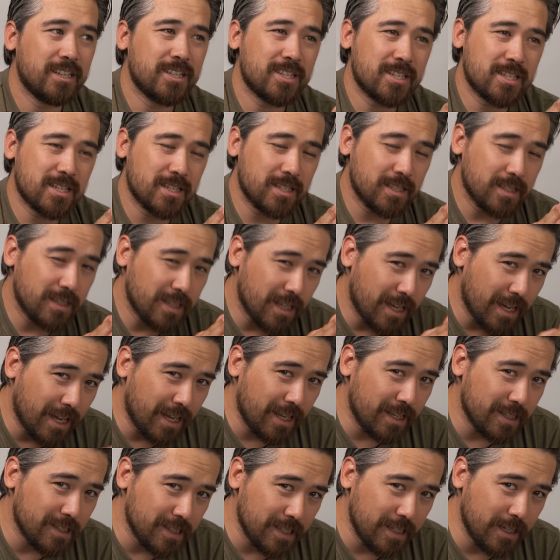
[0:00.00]

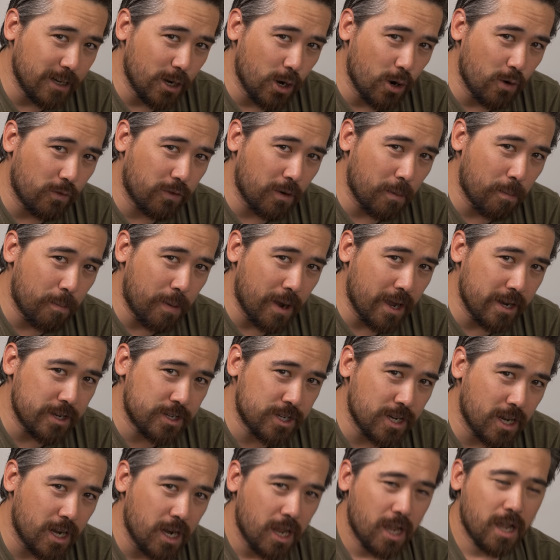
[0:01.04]
slightly over
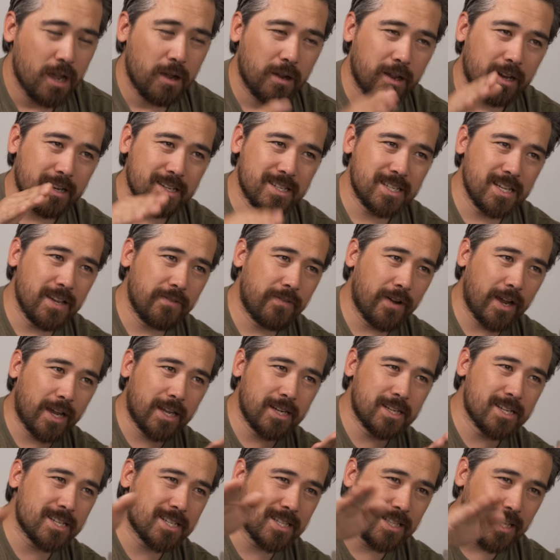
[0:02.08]
budget. I'm going to see if I
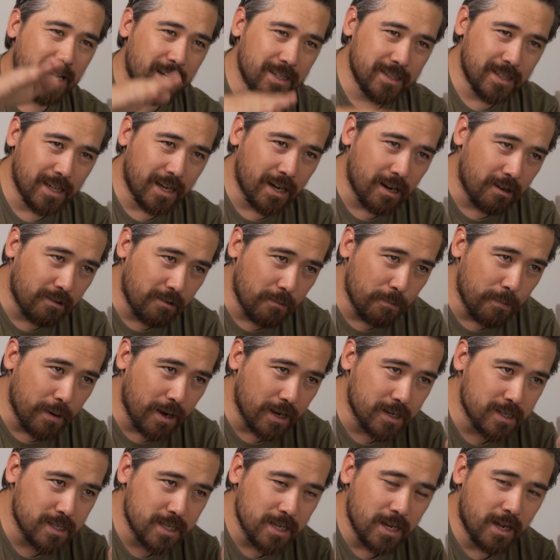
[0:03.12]
can just slide that
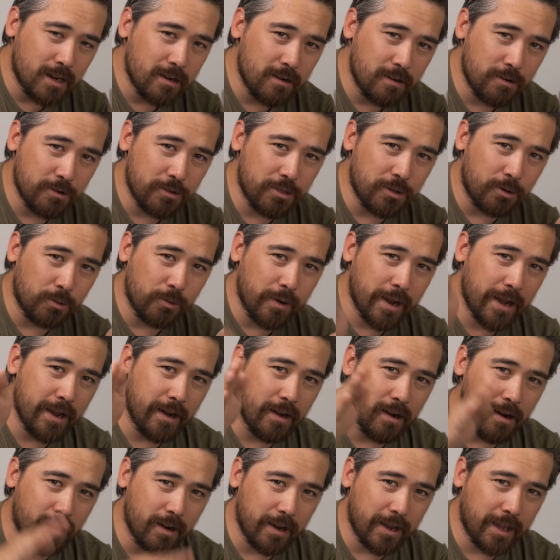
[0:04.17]
$100 under the
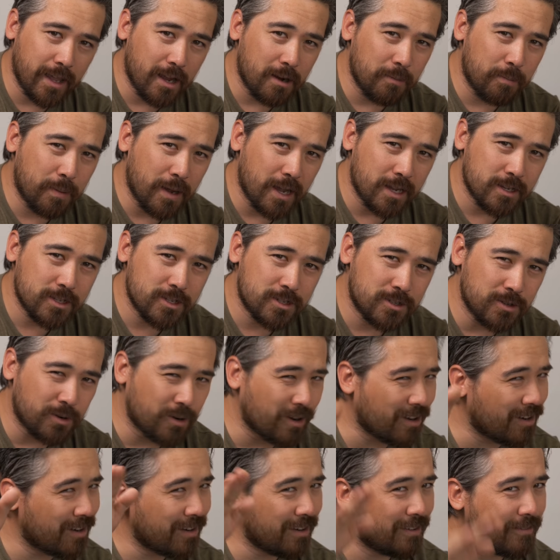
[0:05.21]
radar and get it past
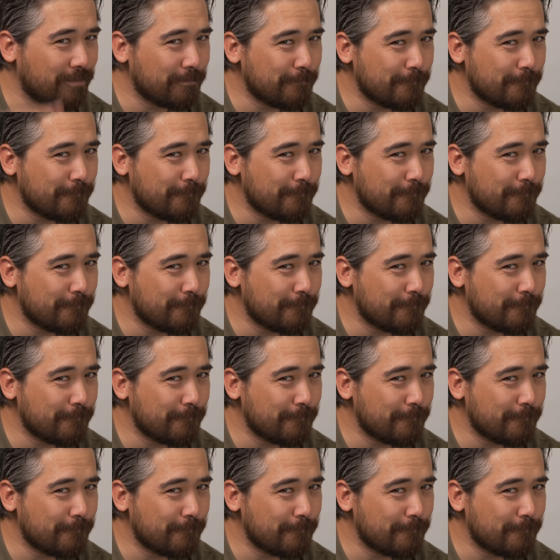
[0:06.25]
Jordan.